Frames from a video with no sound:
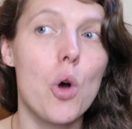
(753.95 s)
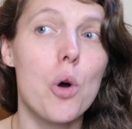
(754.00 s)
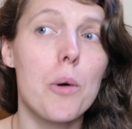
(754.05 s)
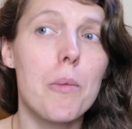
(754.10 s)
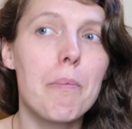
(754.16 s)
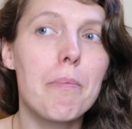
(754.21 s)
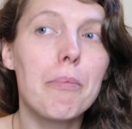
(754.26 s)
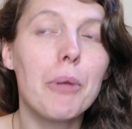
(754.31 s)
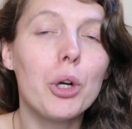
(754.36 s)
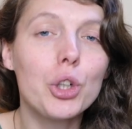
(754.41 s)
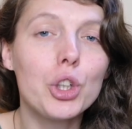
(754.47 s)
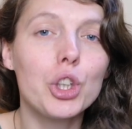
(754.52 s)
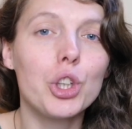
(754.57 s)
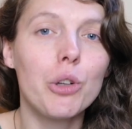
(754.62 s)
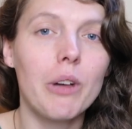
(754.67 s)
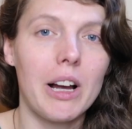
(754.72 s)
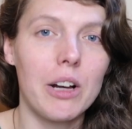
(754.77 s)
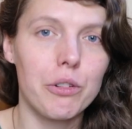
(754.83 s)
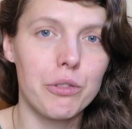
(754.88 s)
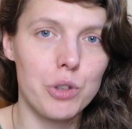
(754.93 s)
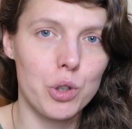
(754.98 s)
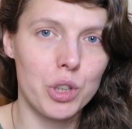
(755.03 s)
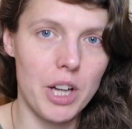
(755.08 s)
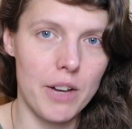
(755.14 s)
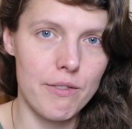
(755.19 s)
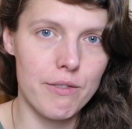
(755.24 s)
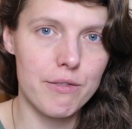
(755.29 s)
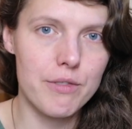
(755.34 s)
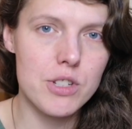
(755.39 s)
and push you out of your
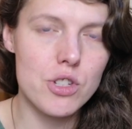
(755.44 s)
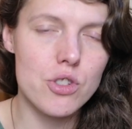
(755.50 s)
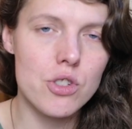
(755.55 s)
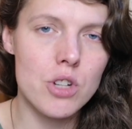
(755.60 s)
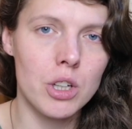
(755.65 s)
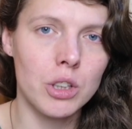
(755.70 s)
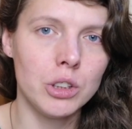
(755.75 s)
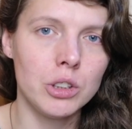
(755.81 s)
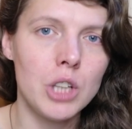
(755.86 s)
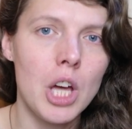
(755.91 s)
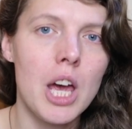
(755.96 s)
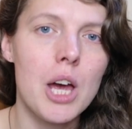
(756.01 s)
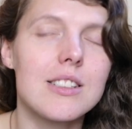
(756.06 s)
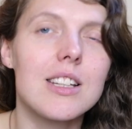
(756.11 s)
comfort zone,